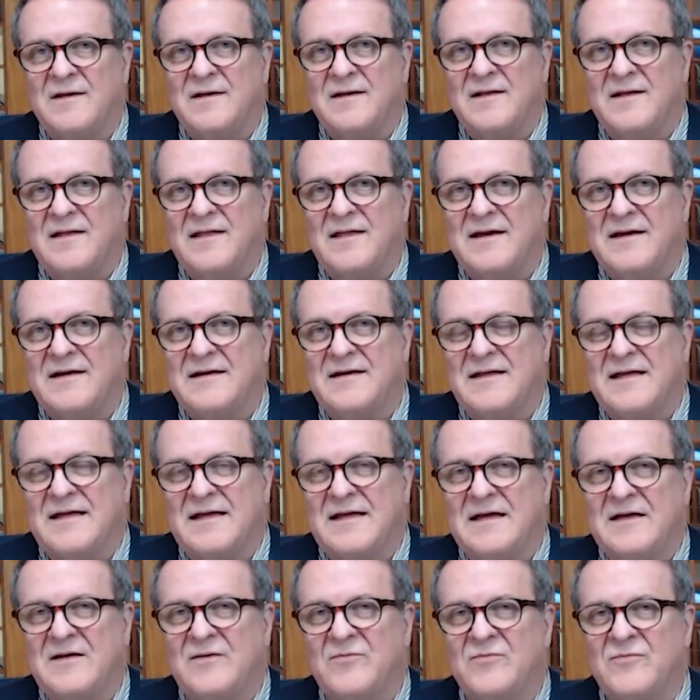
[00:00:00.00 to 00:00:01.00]
a lot of
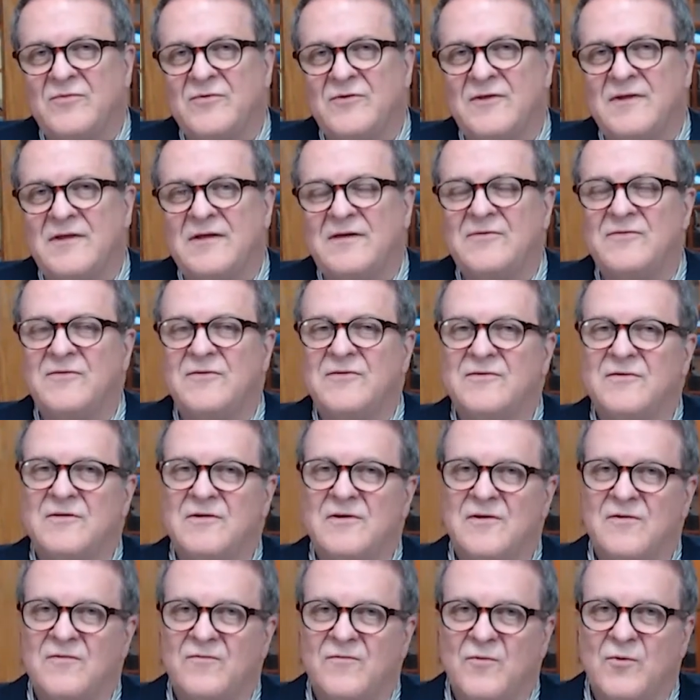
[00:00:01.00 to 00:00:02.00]
times, and this is
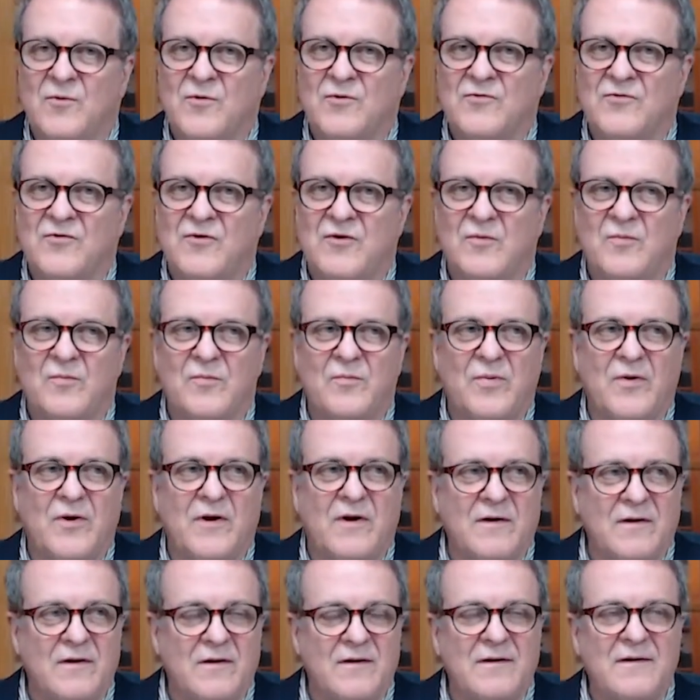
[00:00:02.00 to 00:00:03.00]
an unfortunate
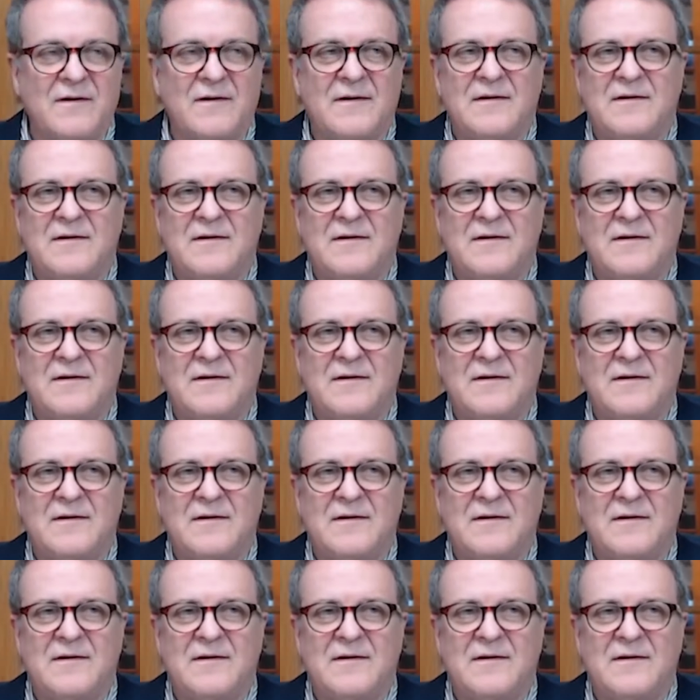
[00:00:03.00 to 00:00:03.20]
part,